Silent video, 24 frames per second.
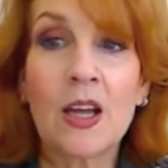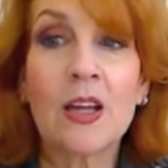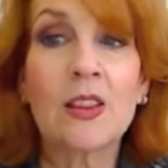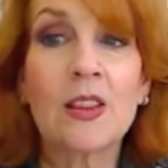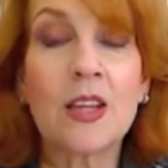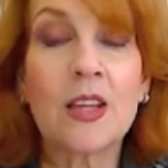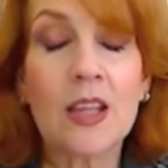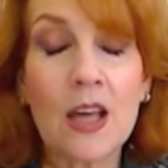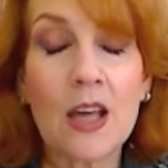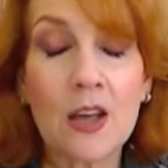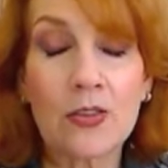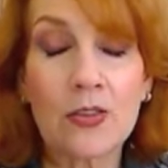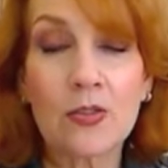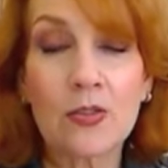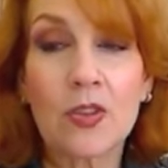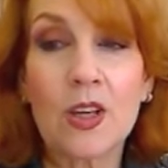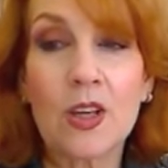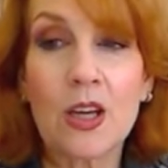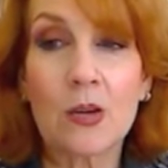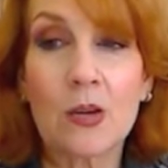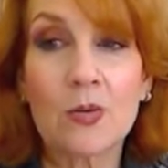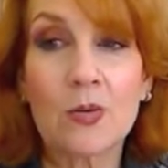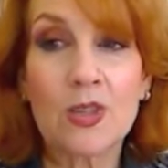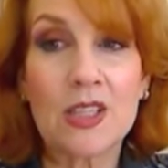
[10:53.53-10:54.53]
The other
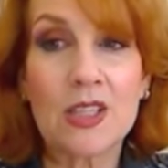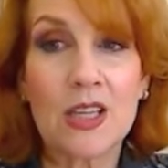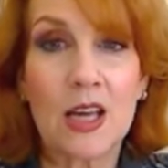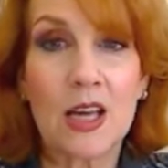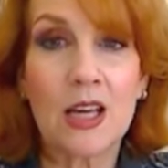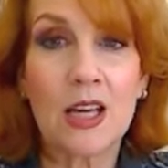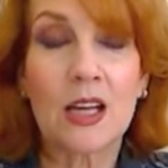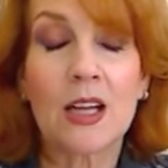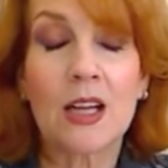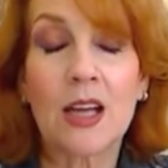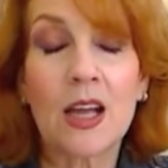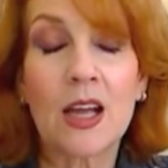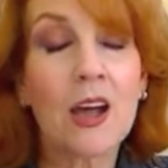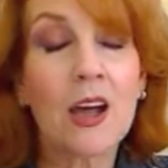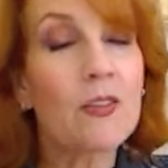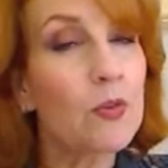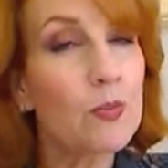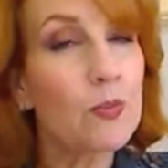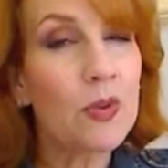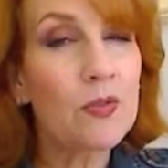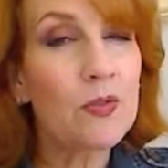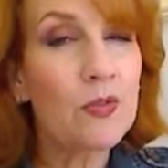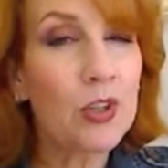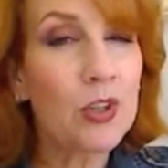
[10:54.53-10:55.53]
thing I would say, and I
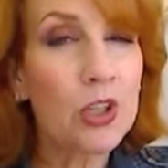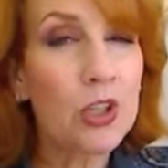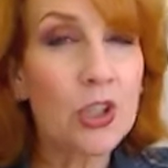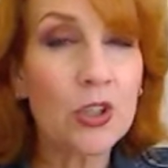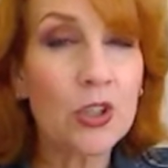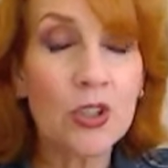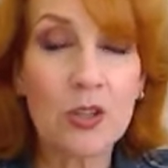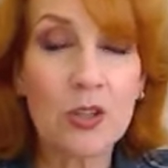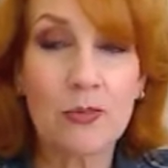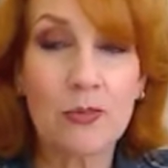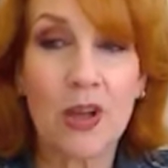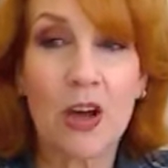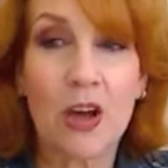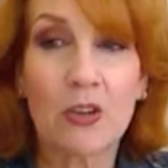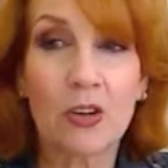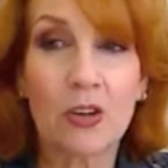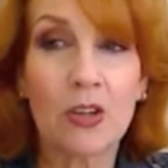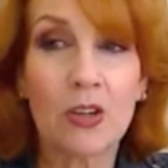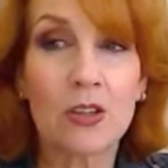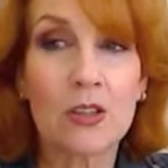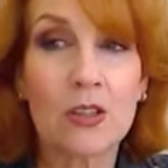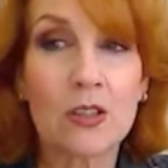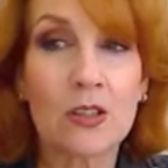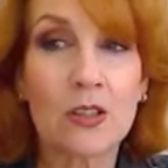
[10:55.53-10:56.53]
haven't been very good about
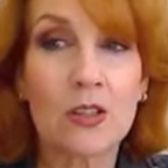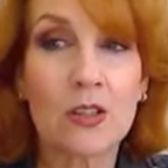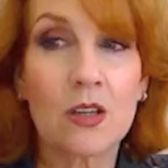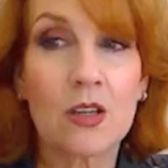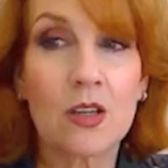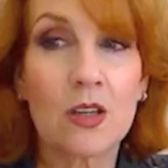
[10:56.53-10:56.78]
it,